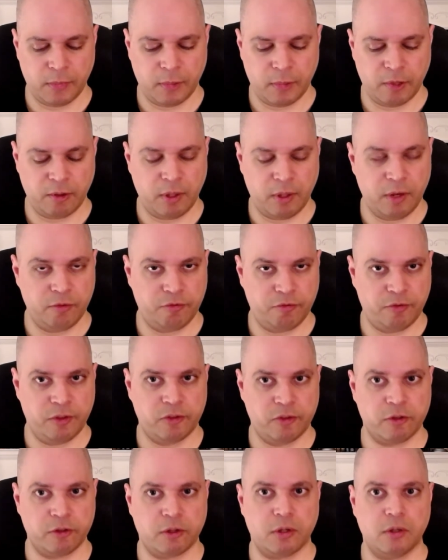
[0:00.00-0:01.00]
in a
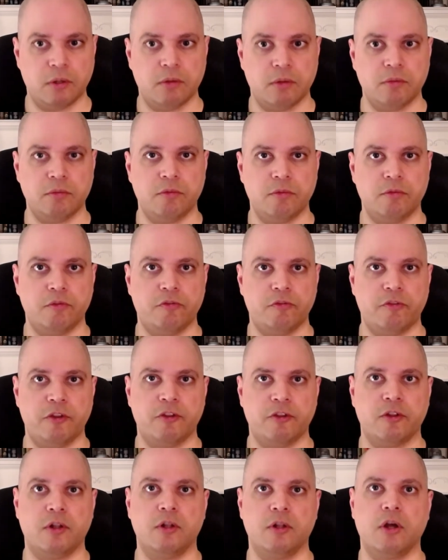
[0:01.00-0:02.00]
physical
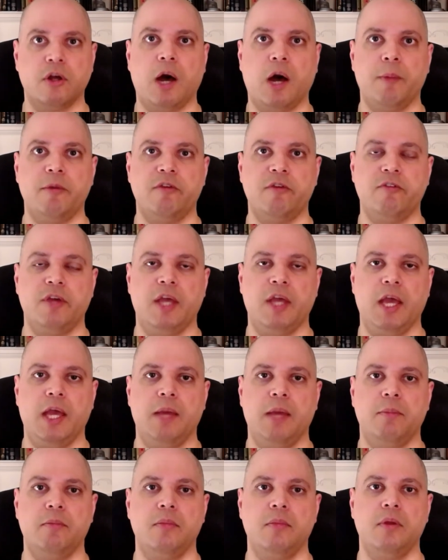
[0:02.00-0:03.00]
copy of the
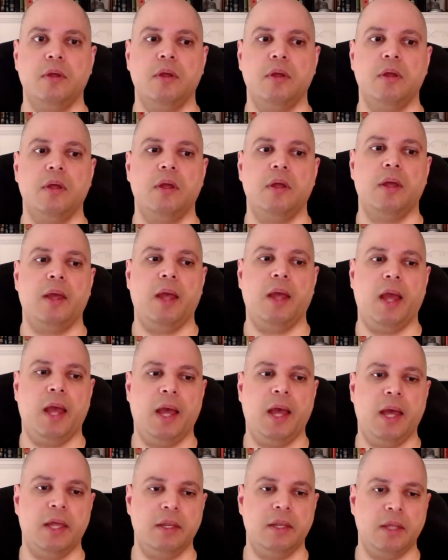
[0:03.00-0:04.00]
game,
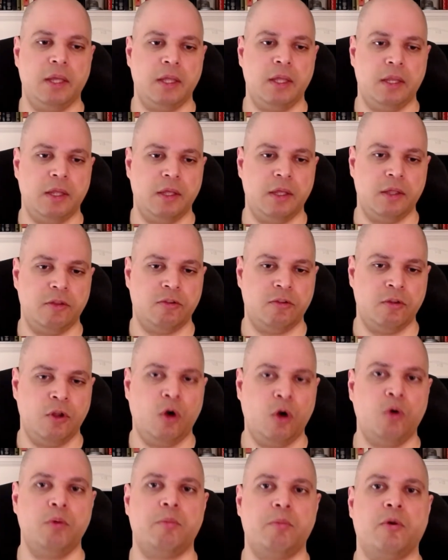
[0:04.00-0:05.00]
and it is
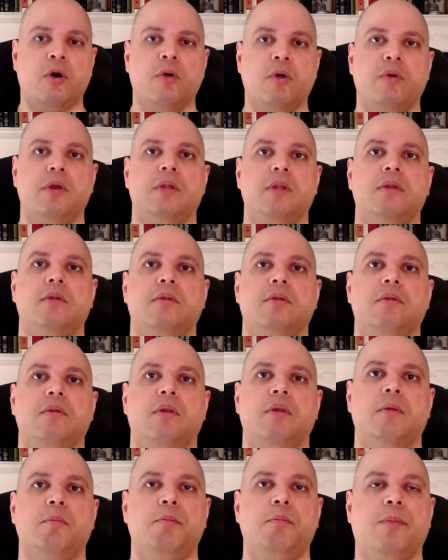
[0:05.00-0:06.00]
known broken,
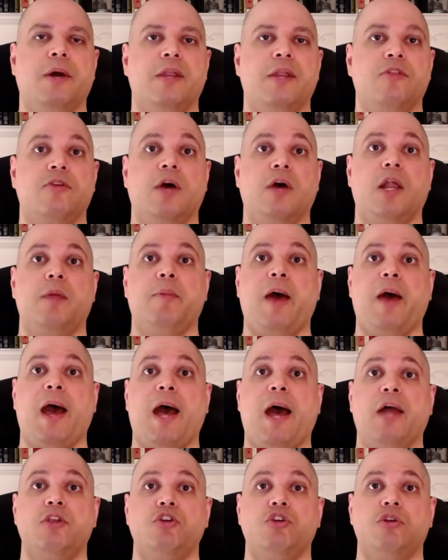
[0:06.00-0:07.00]
but it's got a
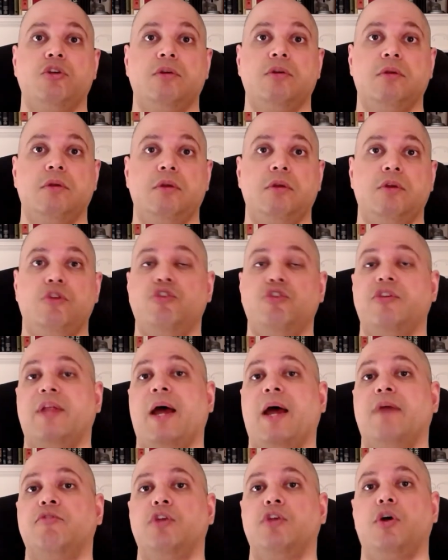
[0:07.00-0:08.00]
patch. You just
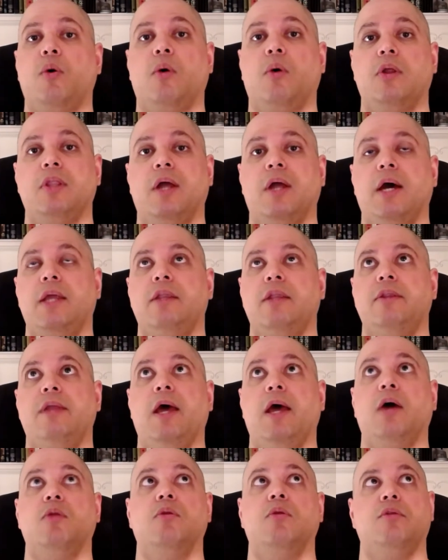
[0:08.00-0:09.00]
have to go online and
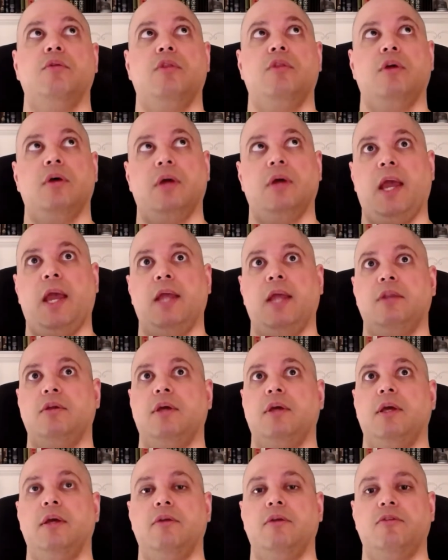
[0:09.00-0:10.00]
download the 8
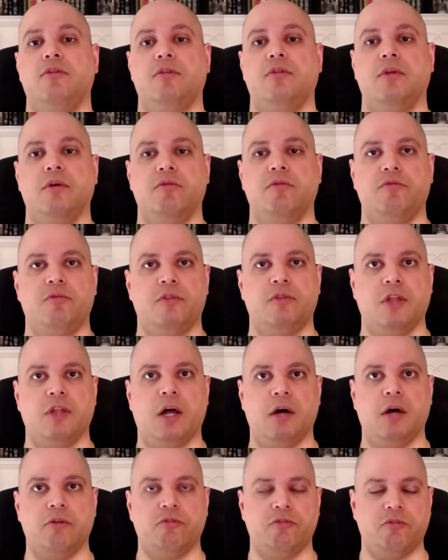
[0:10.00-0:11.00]
gigs of
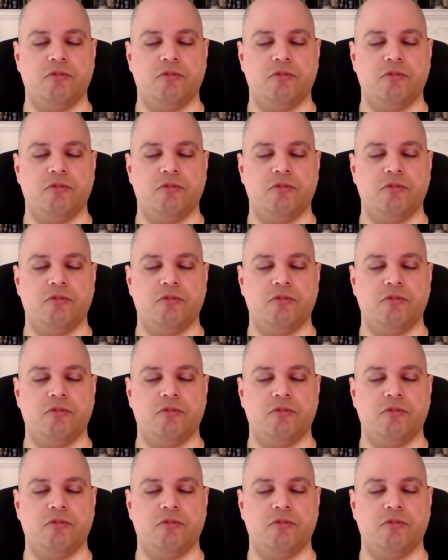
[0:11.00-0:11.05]
stuff.